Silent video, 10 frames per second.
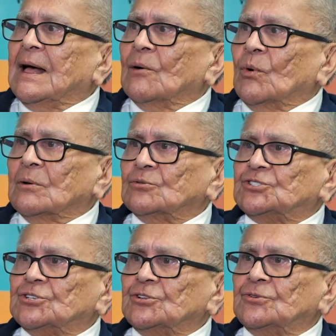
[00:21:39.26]
What we
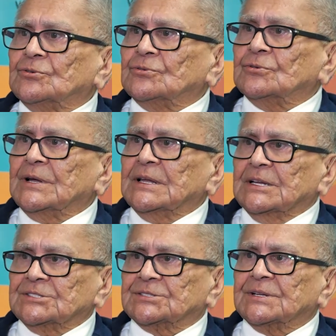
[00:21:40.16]
should do
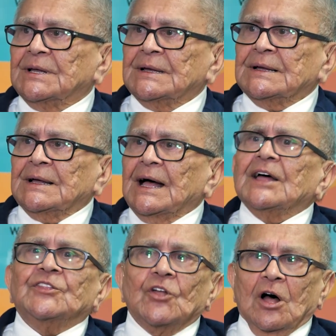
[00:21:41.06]
is
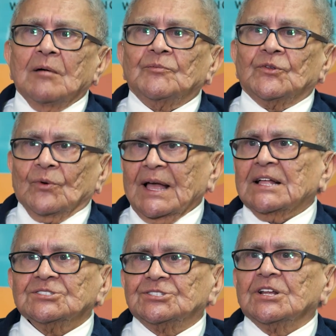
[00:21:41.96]
adopt
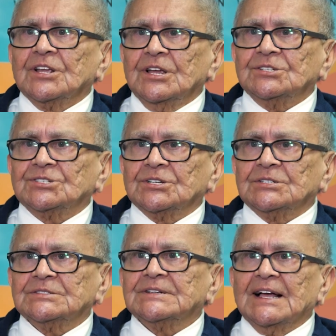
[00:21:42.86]

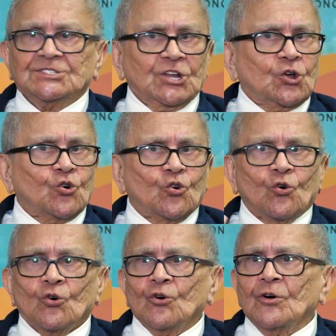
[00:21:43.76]
reconciliation as a
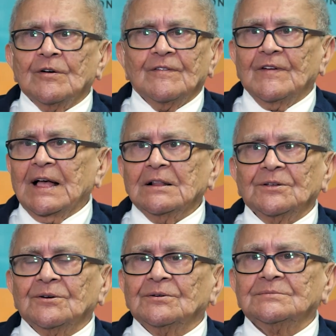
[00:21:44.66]
core value,